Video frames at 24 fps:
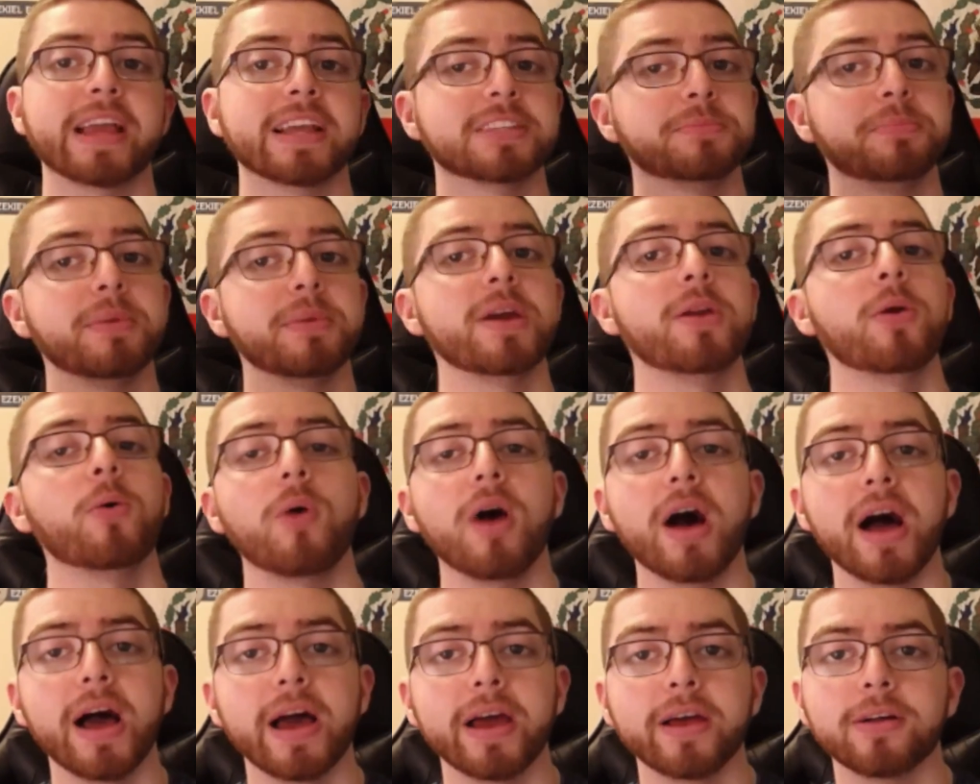It's been a
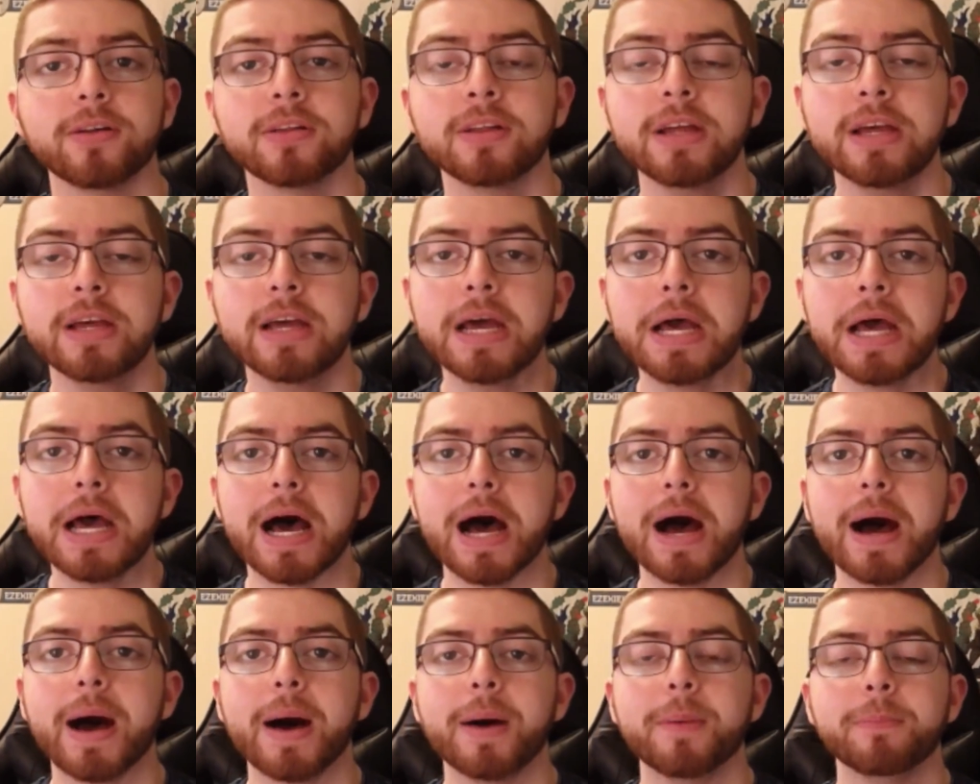while,
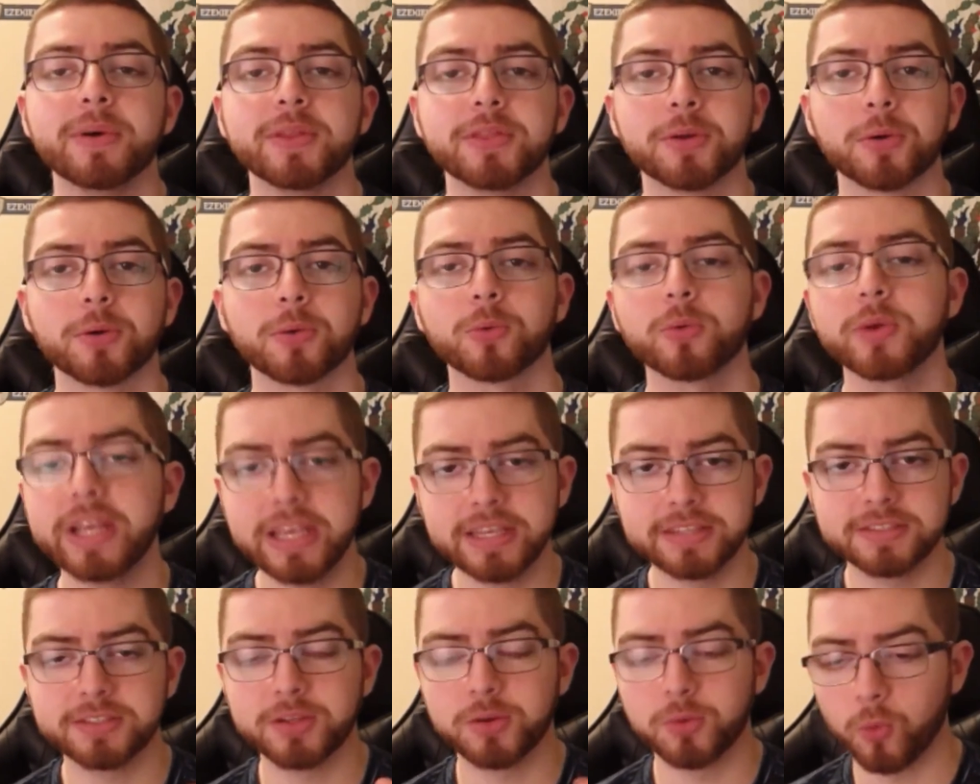but the
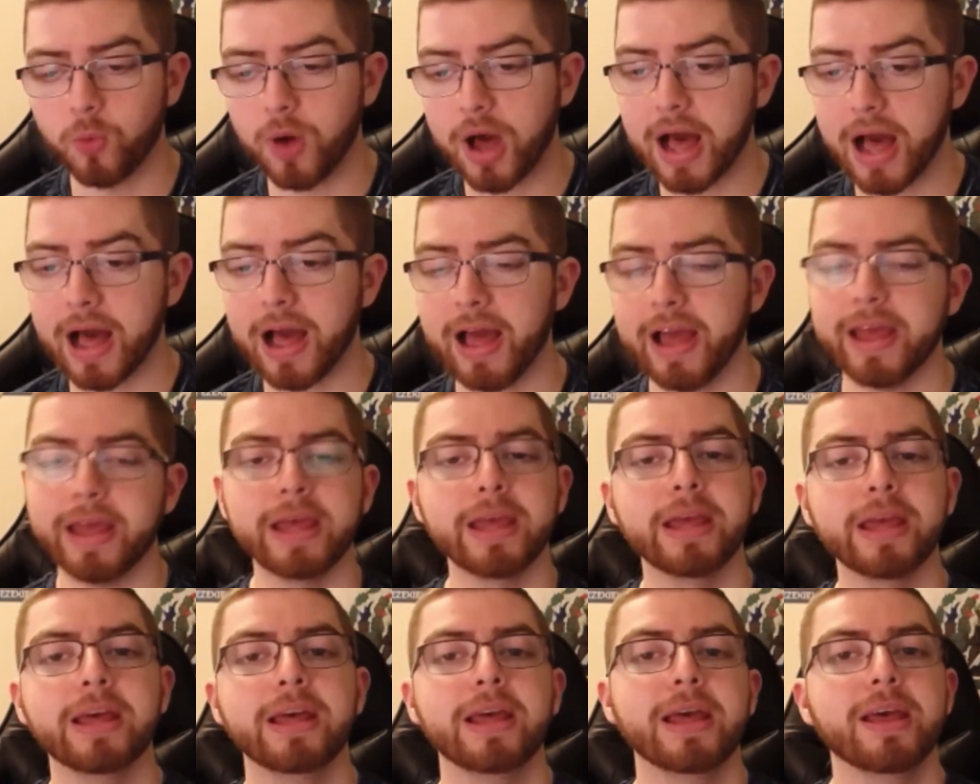reason
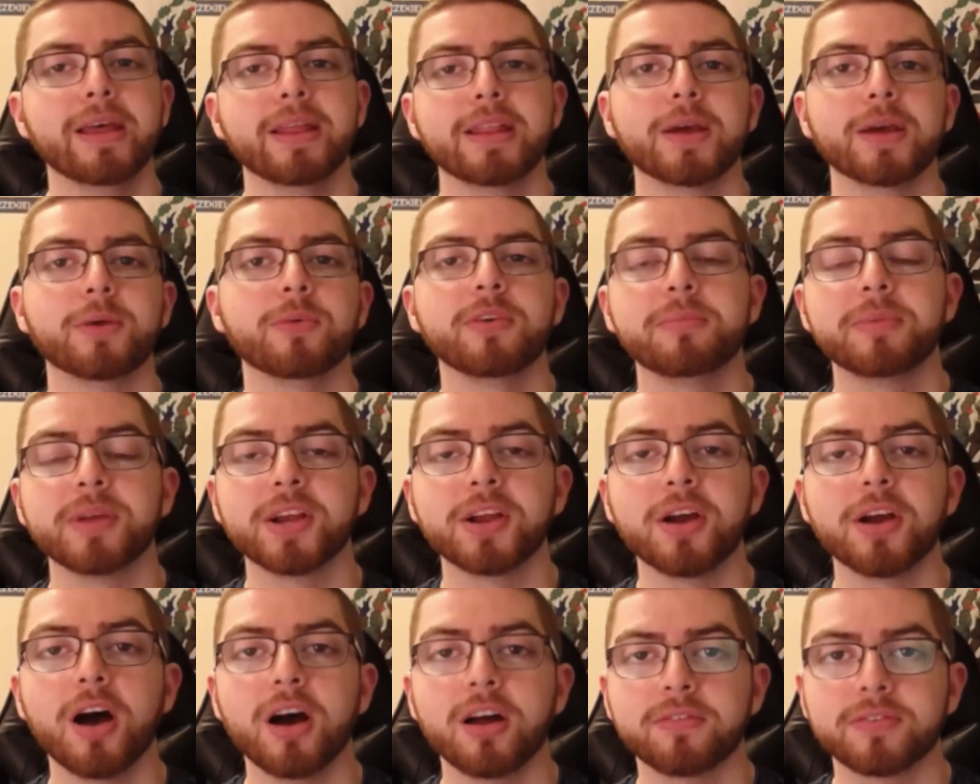why that we've been
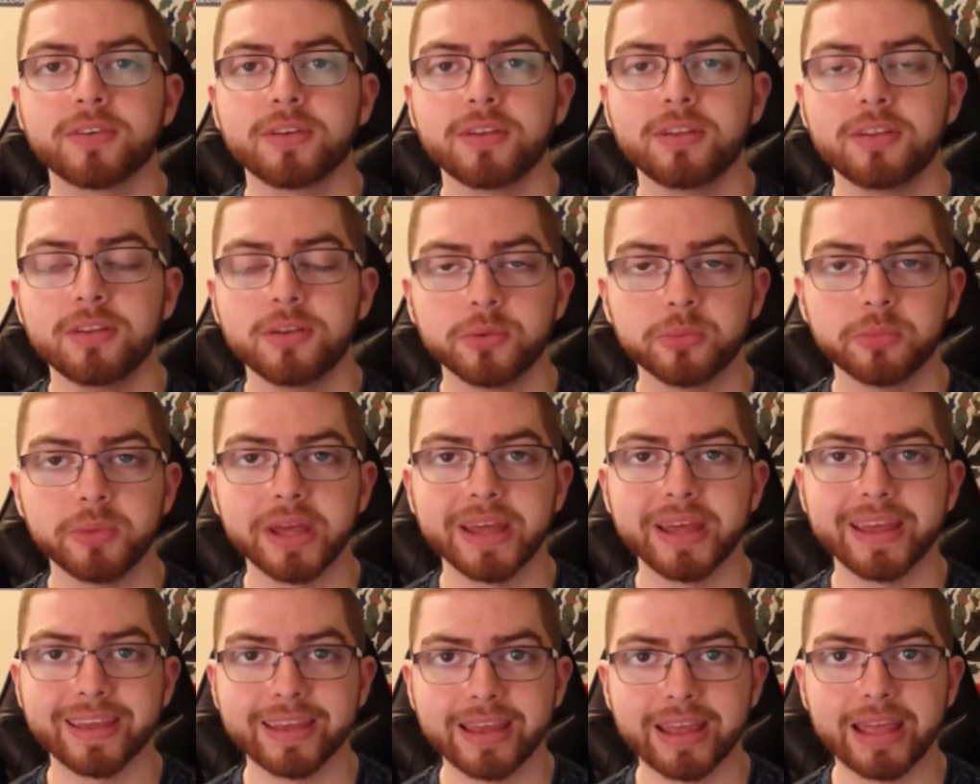gone for a little
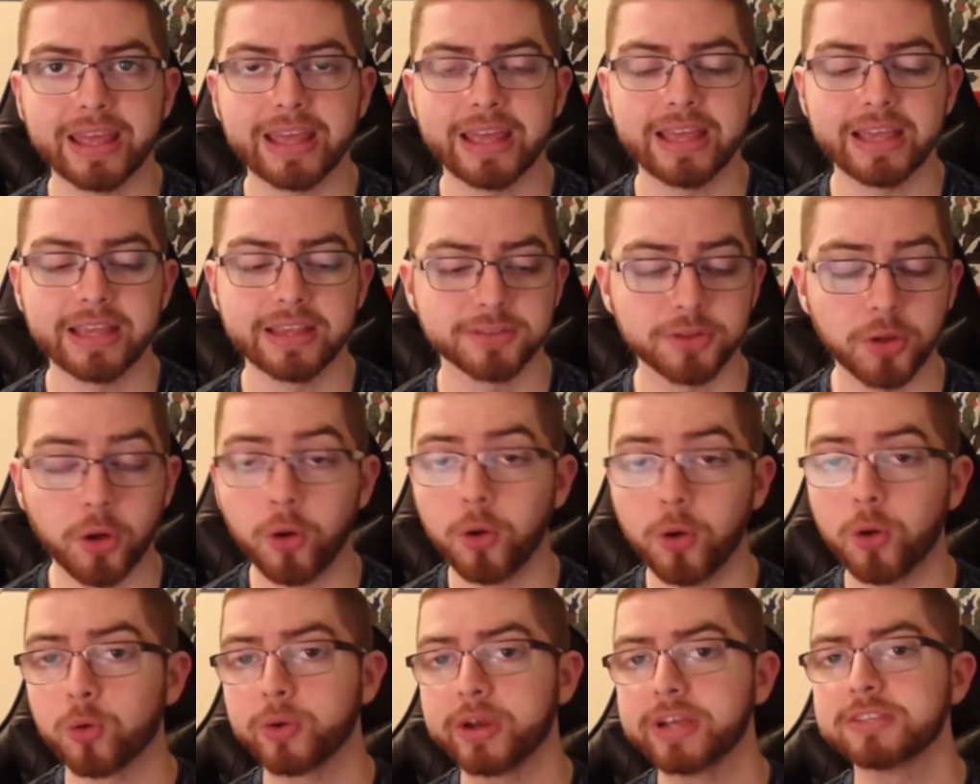bit is the
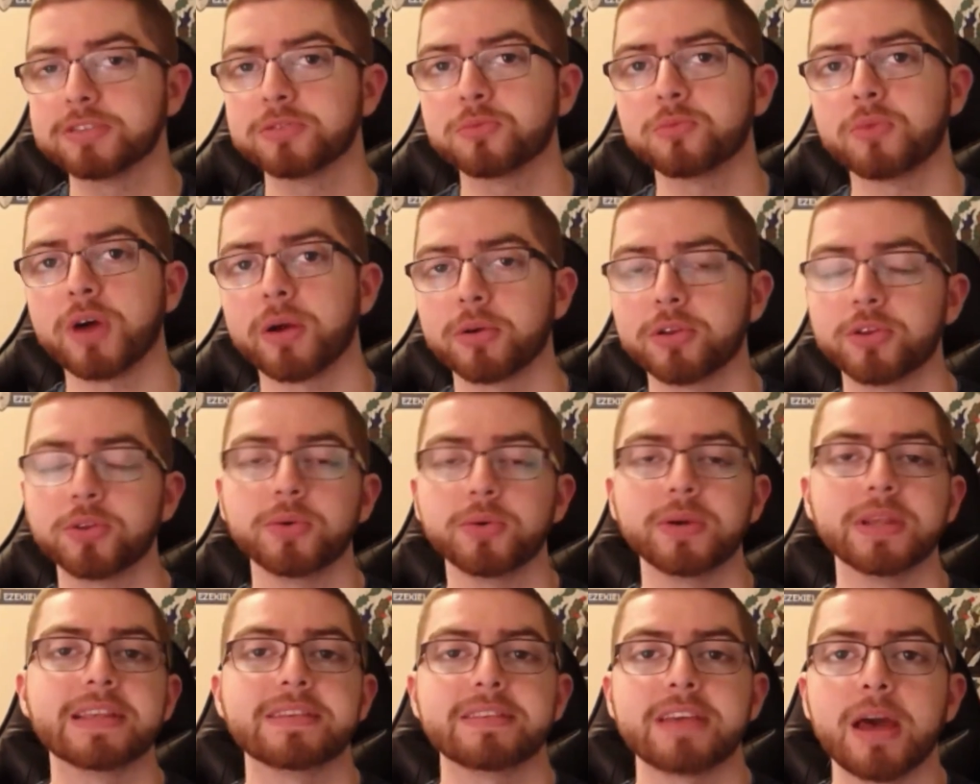whole reason why we're
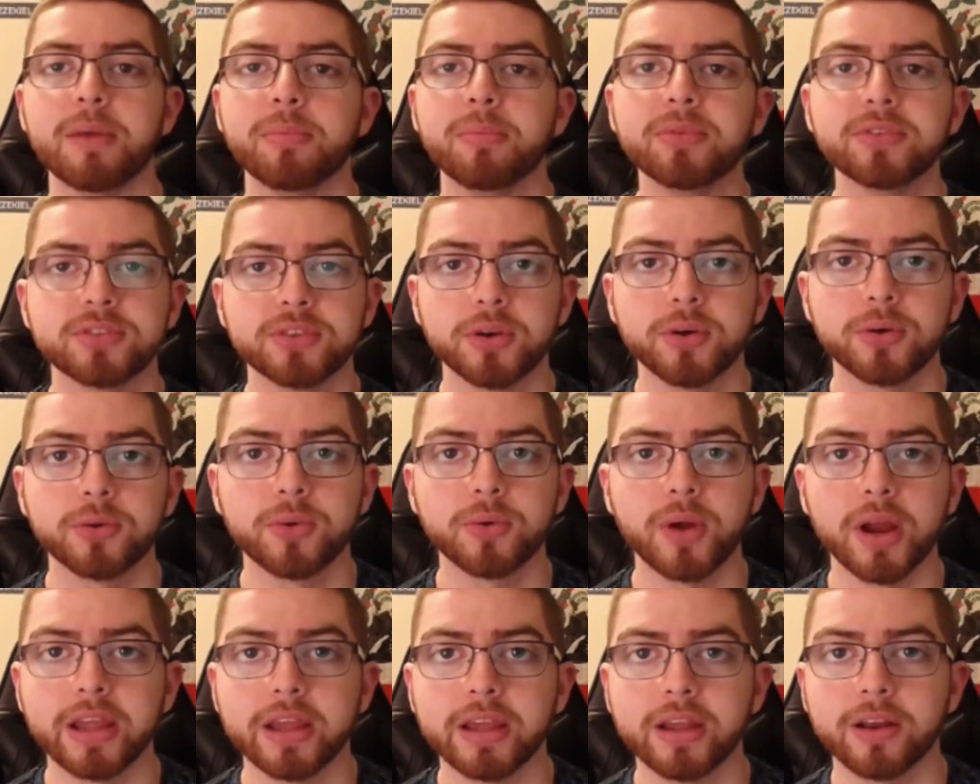doing this episode
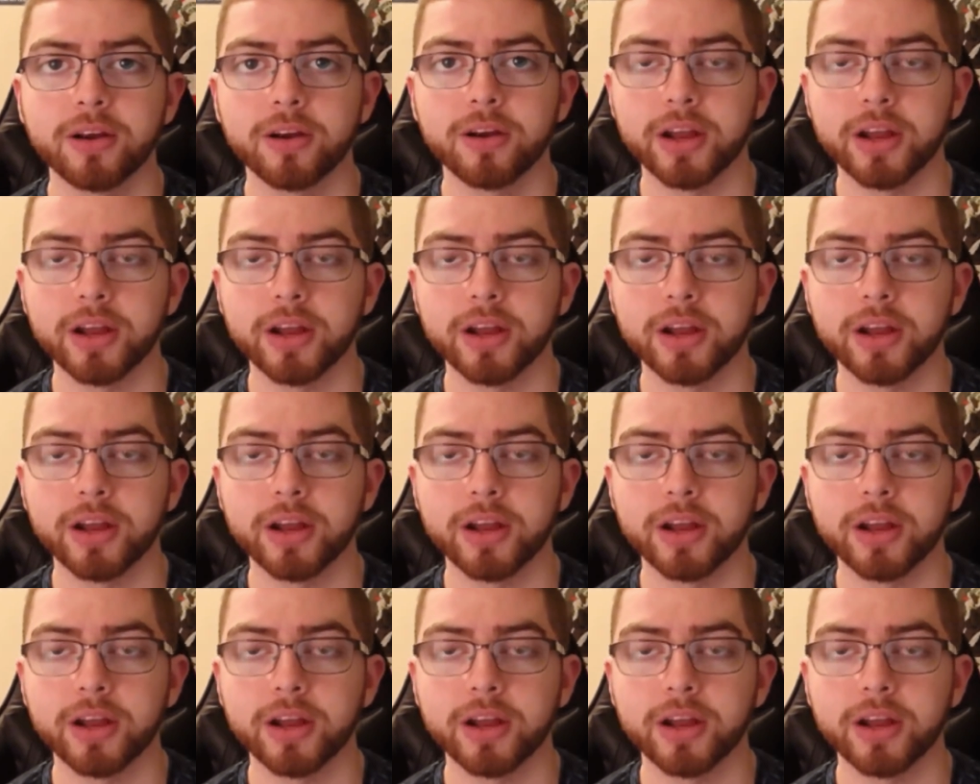right here.